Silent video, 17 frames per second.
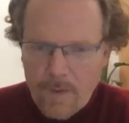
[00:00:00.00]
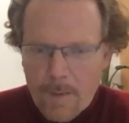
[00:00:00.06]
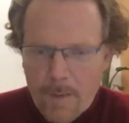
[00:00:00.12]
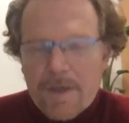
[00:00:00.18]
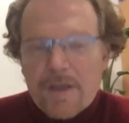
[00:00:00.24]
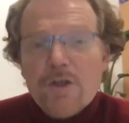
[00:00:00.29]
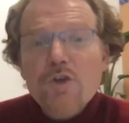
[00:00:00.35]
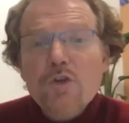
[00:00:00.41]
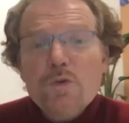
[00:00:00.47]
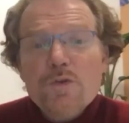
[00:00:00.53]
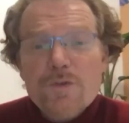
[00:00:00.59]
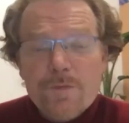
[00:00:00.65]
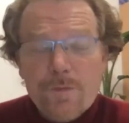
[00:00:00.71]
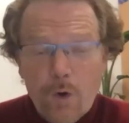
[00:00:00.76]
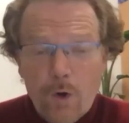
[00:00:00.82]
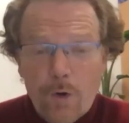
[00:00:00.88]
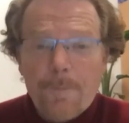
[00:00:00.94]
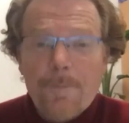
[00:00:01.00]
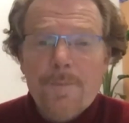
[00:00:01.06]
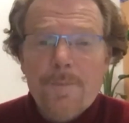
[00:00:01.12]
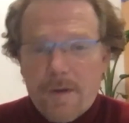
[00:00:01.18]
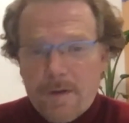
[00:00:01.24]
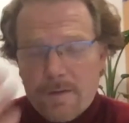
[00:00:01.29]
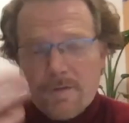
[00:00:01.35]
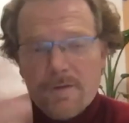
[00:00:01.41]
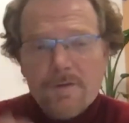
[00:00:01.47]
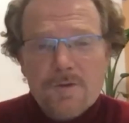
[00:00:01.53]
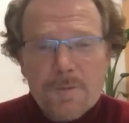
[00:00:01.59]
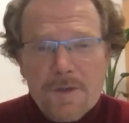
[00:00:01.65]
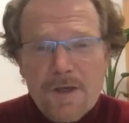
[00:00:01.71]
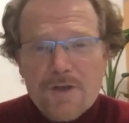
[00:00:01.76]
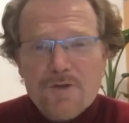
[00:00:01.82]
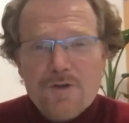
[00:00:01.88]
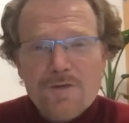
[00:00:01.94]
being used for.
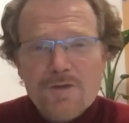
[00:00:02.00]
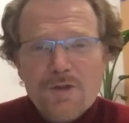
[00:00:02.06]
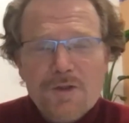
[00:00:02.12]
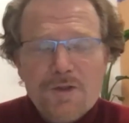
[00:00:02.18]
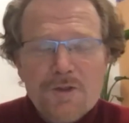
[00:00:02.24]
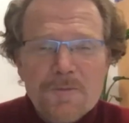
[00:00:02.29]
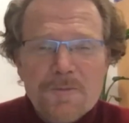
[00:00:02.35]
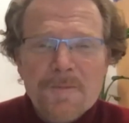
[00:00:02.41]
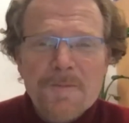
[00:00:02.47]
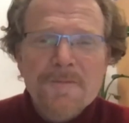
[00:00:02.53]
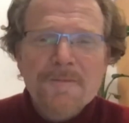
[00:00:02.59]
Tobias, over to you.